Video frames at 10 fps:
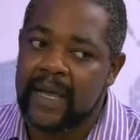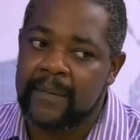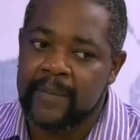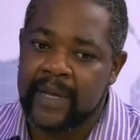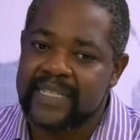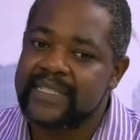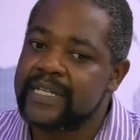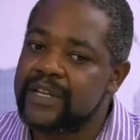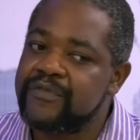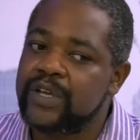um, a
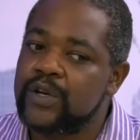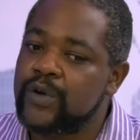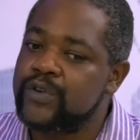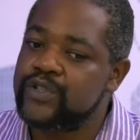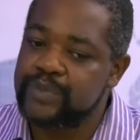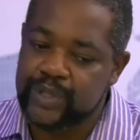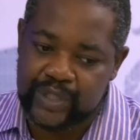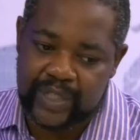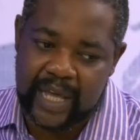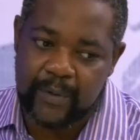significant
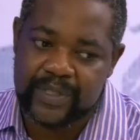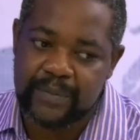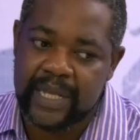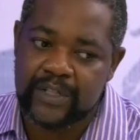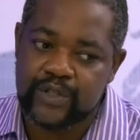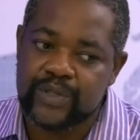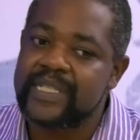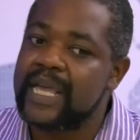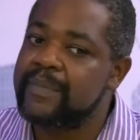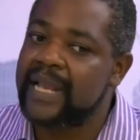contribution that was meant to
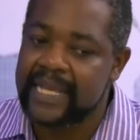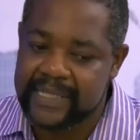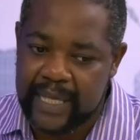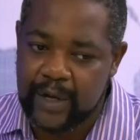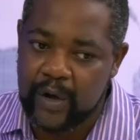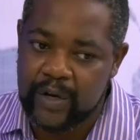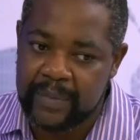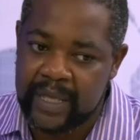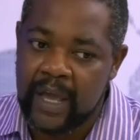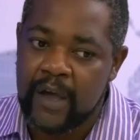stabilize the
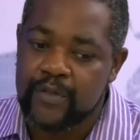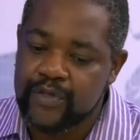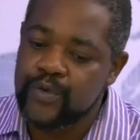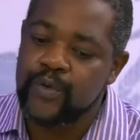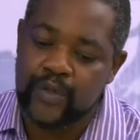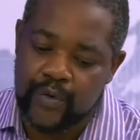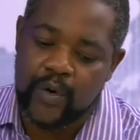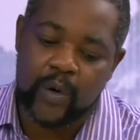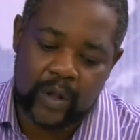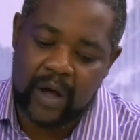economy mm -hmm. through the
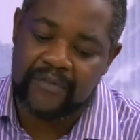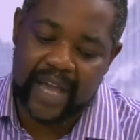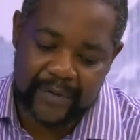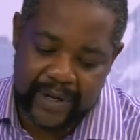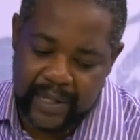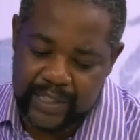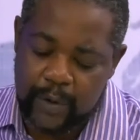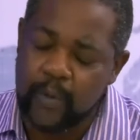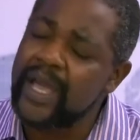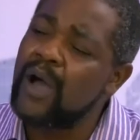role of agriculture.
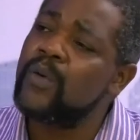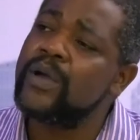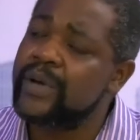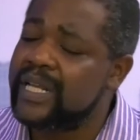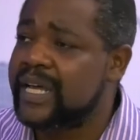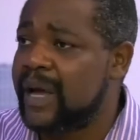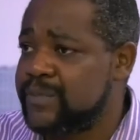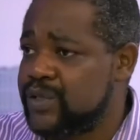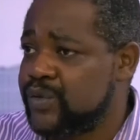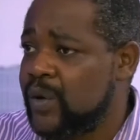Where are we when it
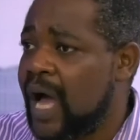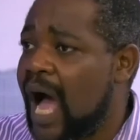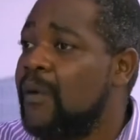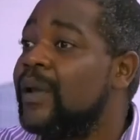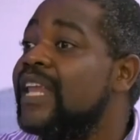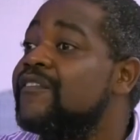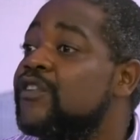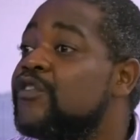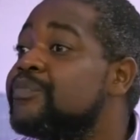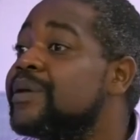comes to our
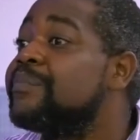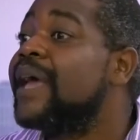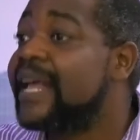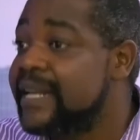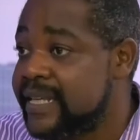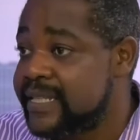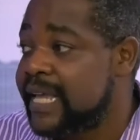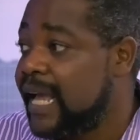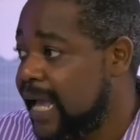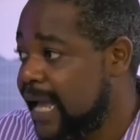level of
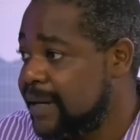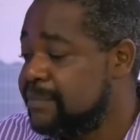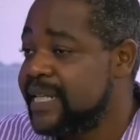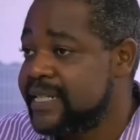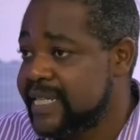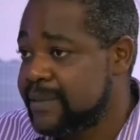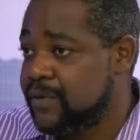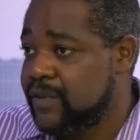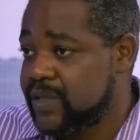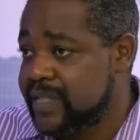preparedness okay. and meeting some of those